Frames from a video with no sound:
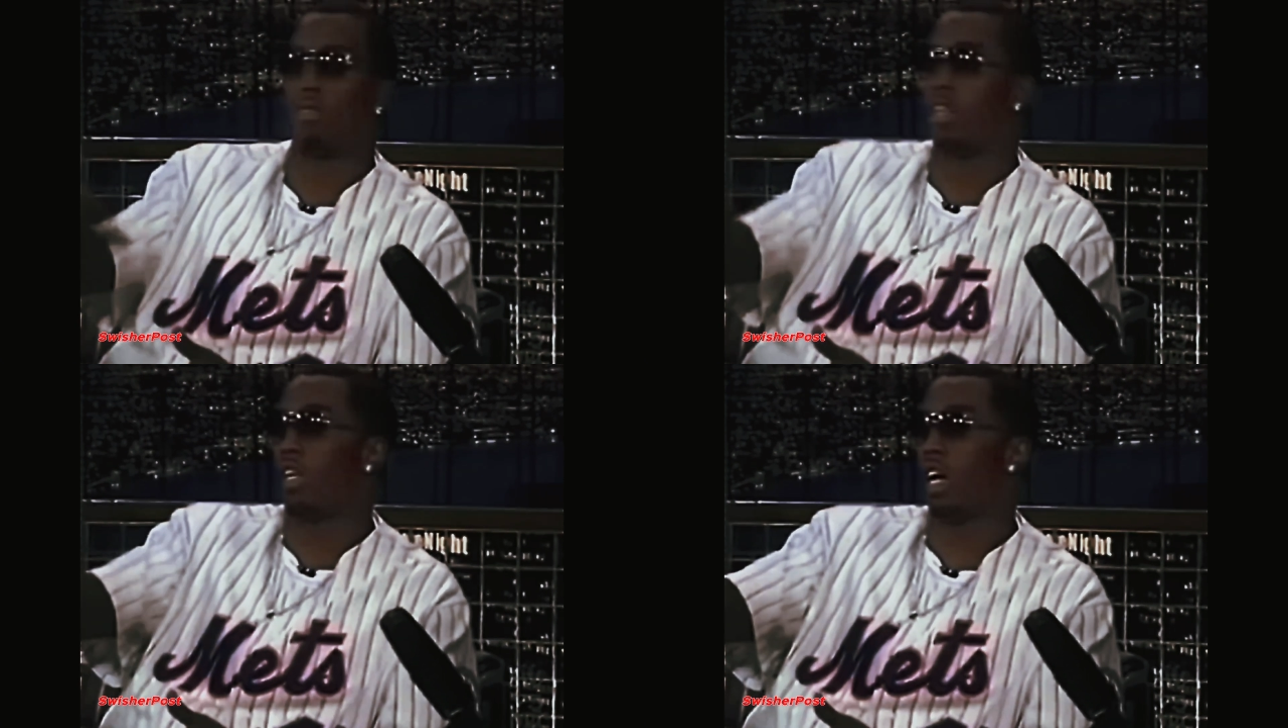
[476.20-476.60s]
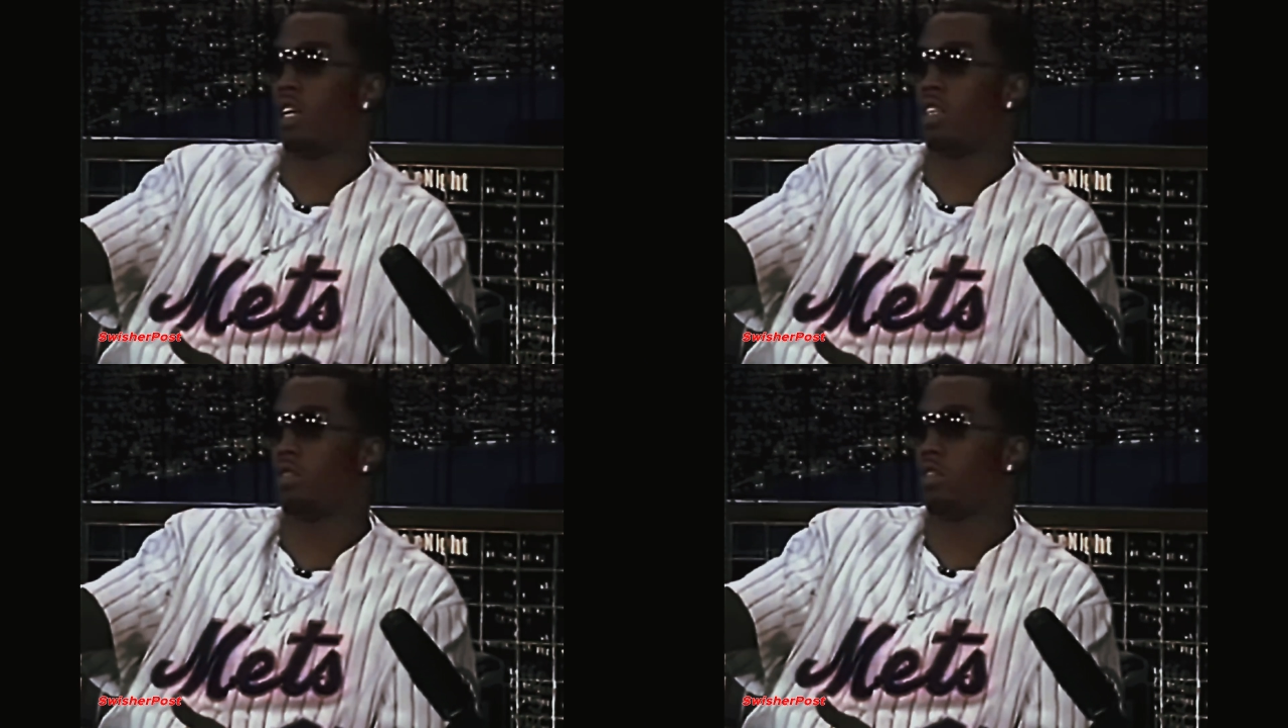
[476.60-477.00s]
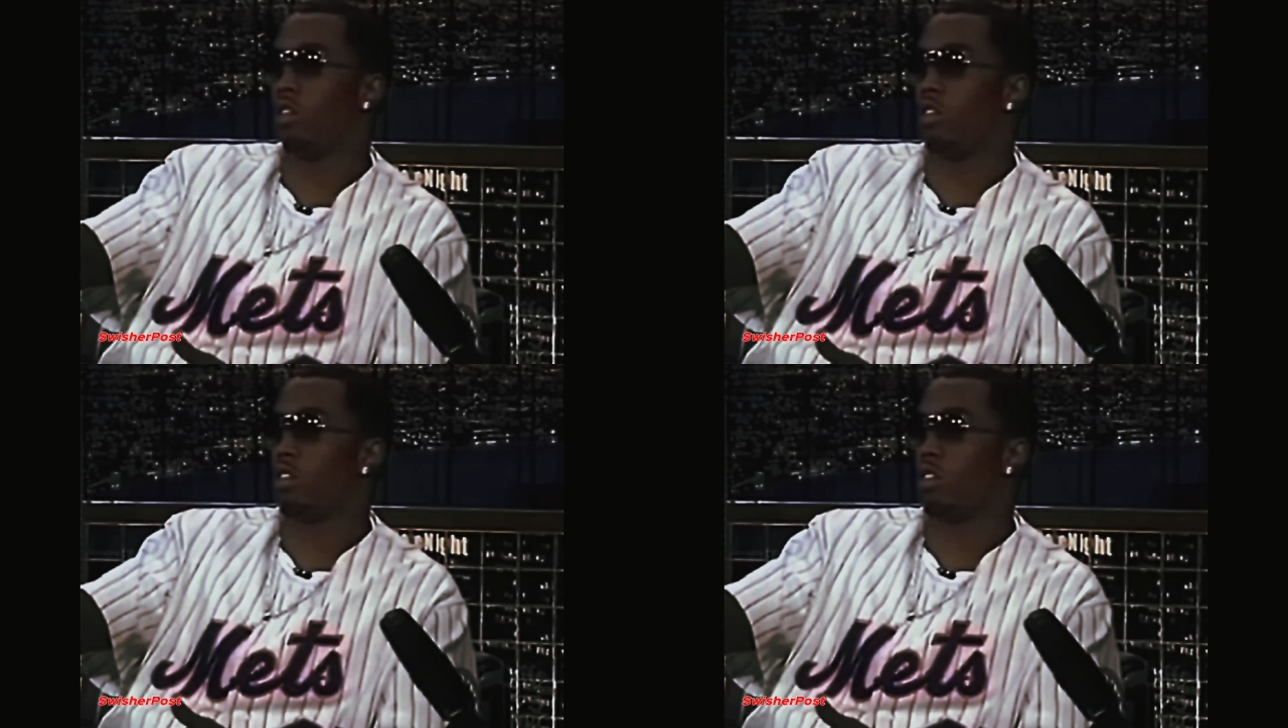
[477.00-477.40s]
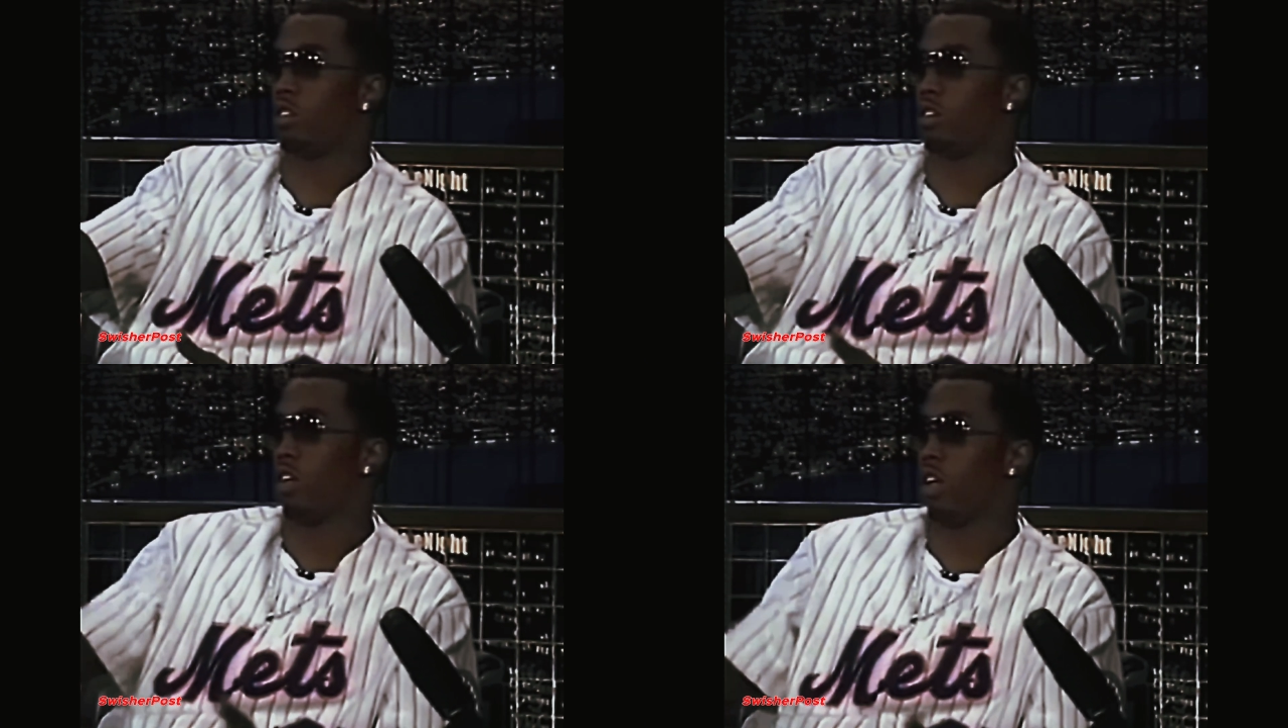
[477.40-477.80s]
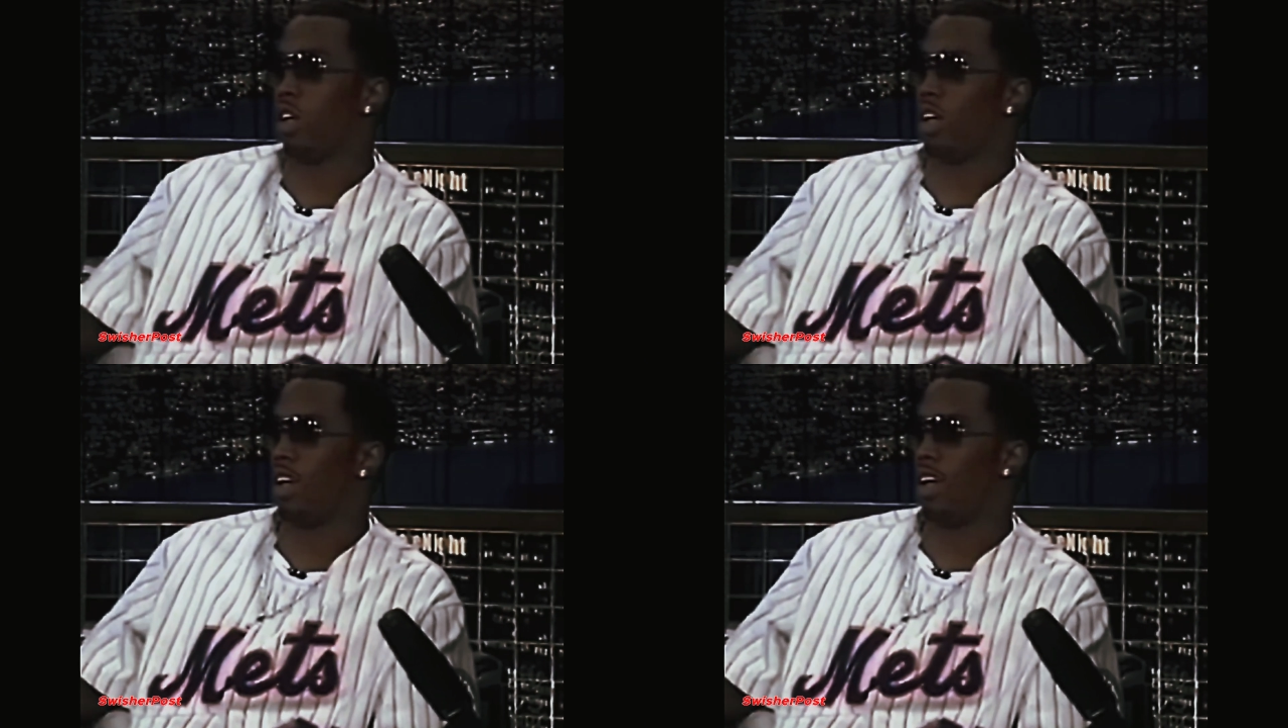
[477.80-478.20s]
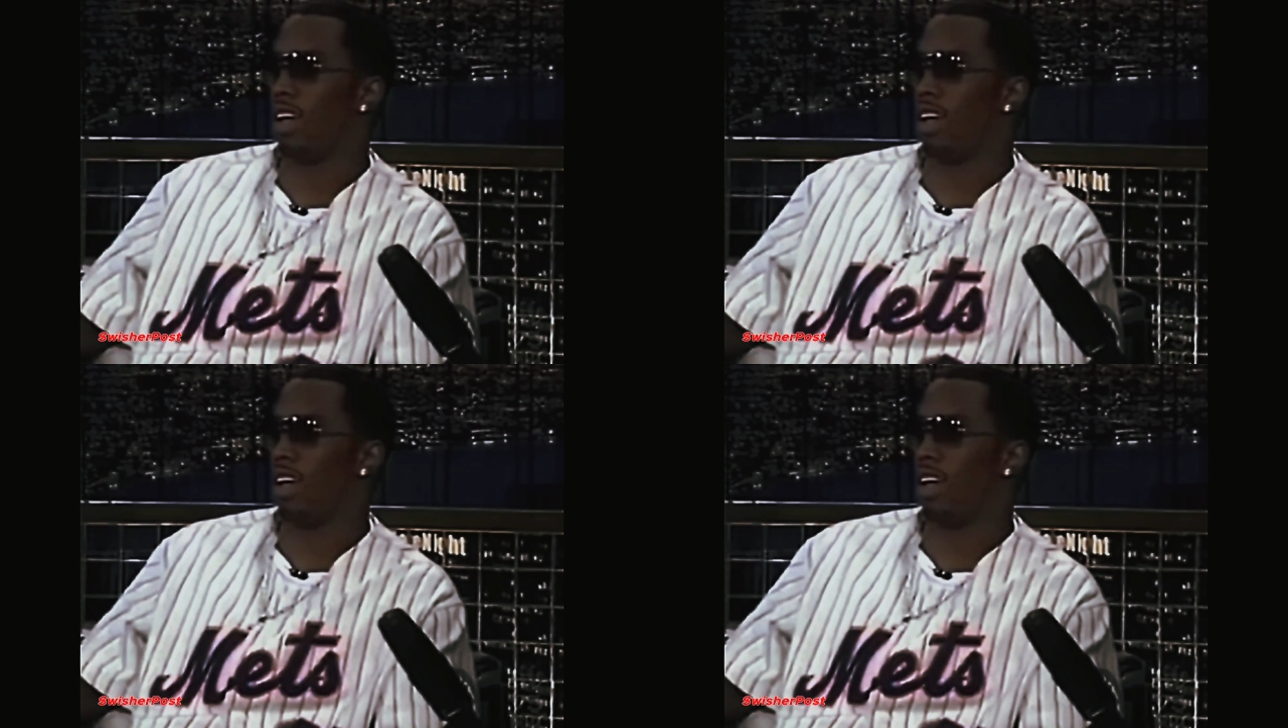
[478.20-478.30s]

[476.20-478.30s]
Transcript: Cassie moved to Los Angeles with Combs.